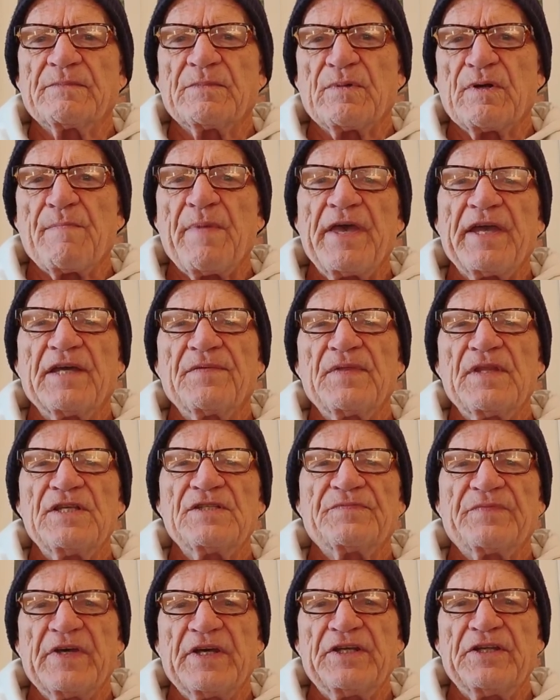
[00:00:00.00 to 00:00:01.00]
we're making
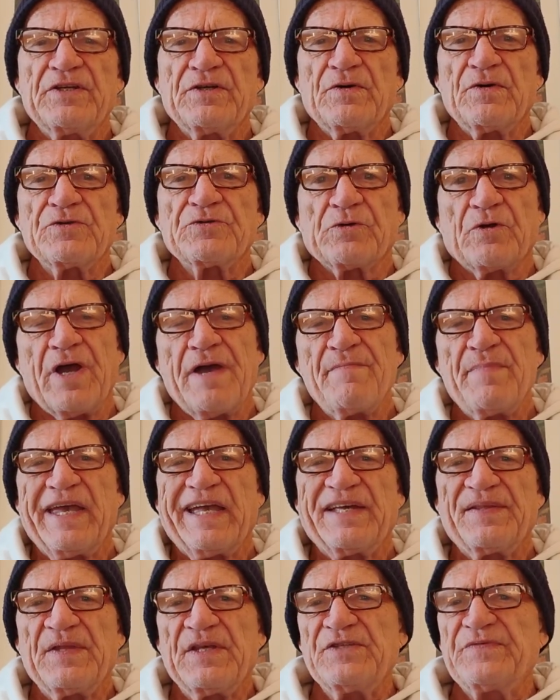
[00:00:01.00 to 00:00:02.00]
these videos, or I'm
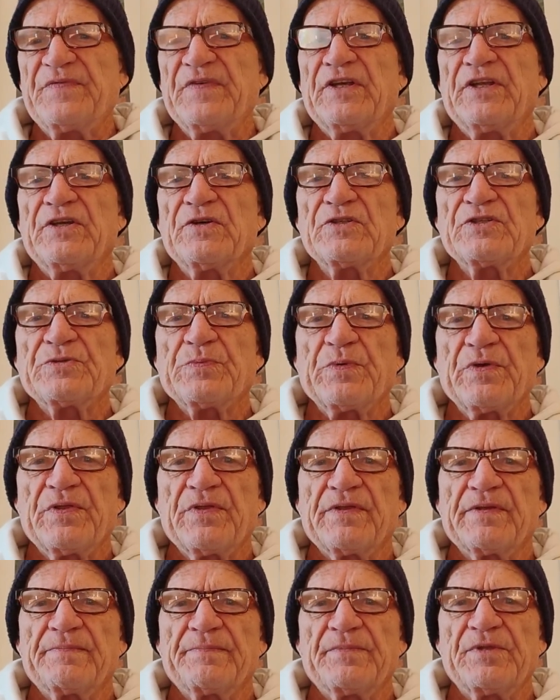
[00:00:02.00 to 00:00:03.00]
making these videos
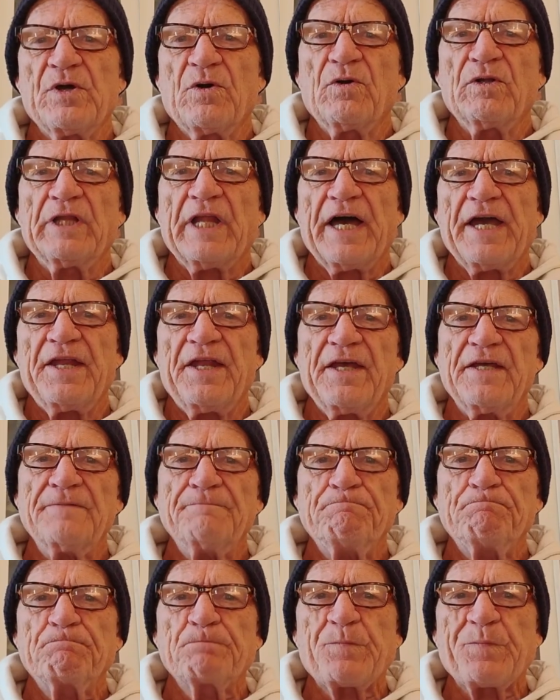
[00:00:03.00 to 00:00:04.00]
with no
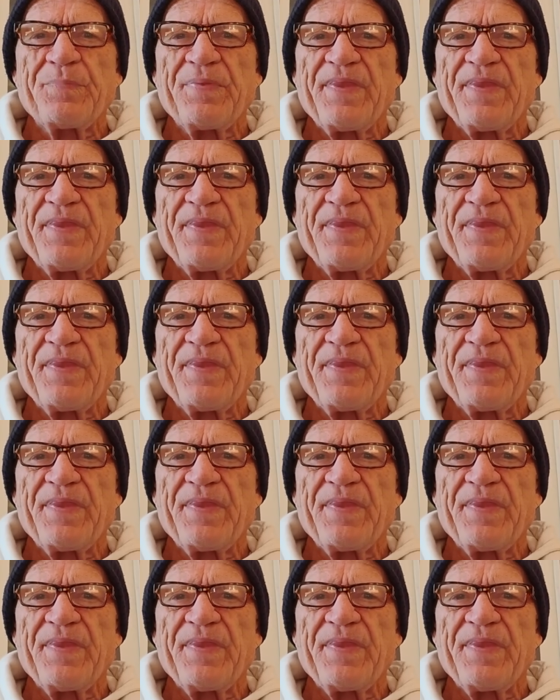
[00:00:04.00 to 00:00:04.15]
lighting,